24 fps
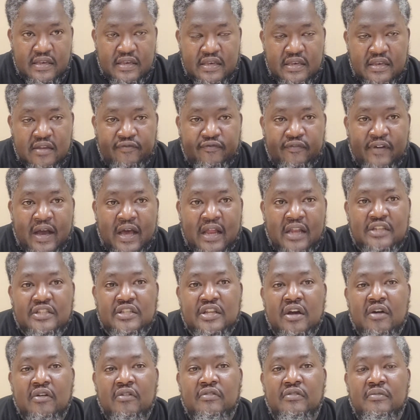the Father
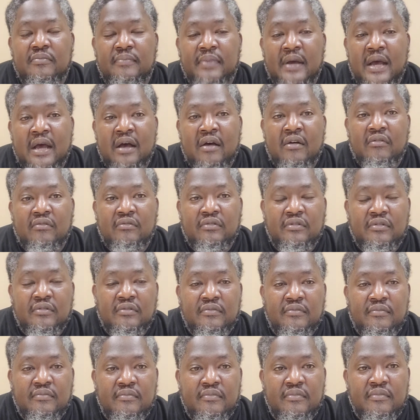talking about
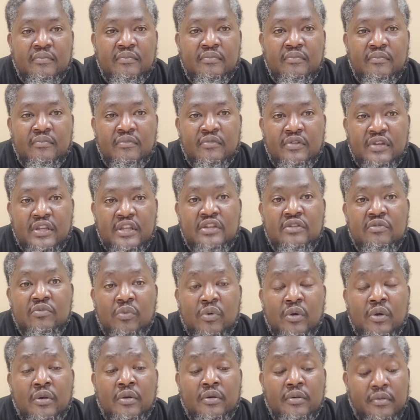this
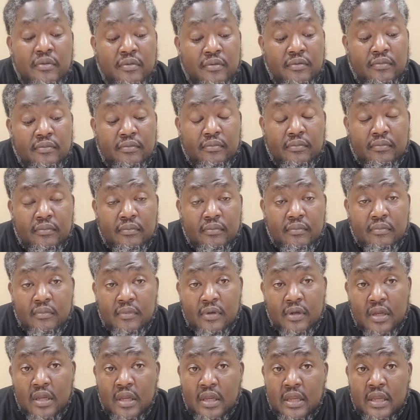word
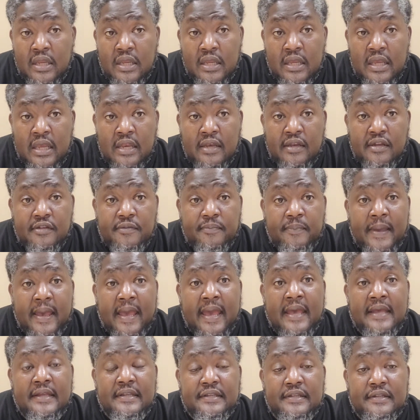in this
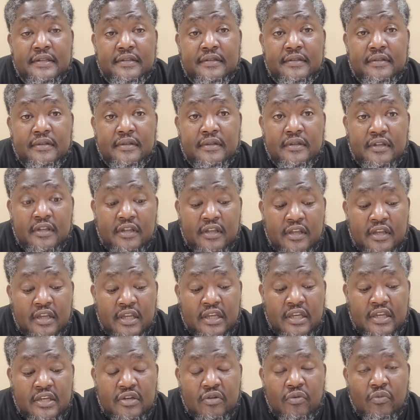passage.
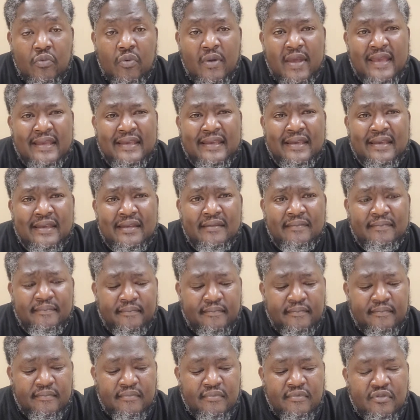The wicked
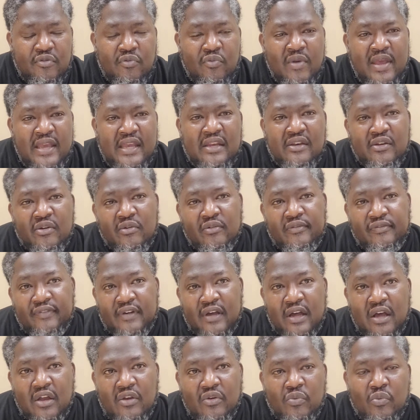know the
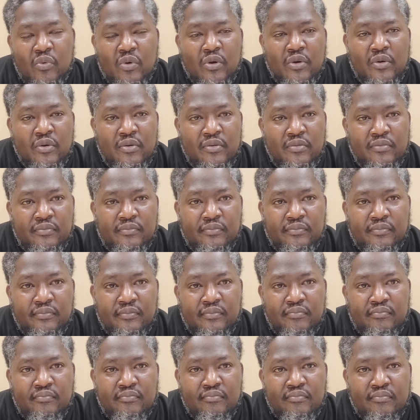Father word,
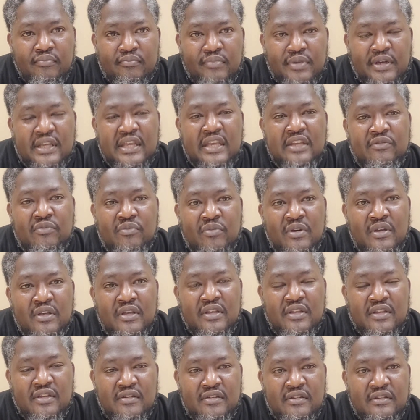but guess what?
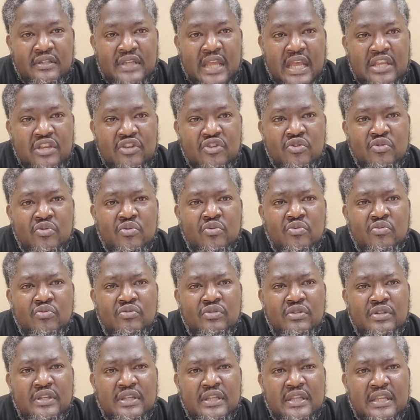They
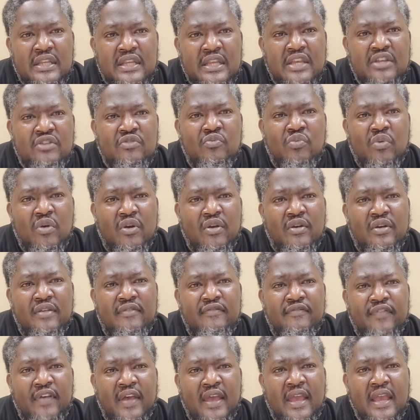use his word
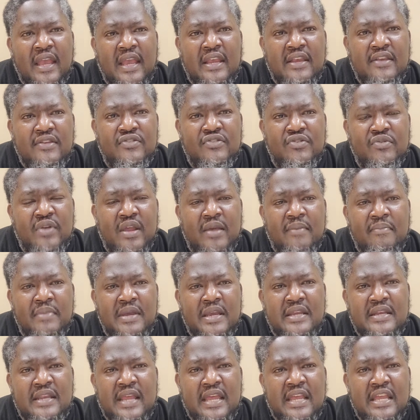in vain. So that
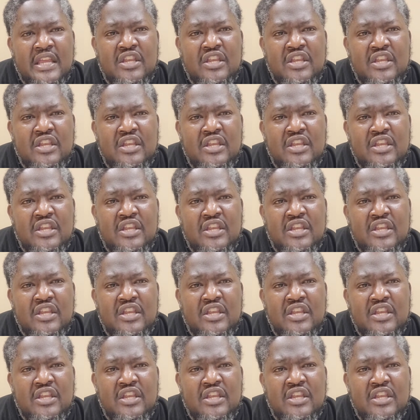means that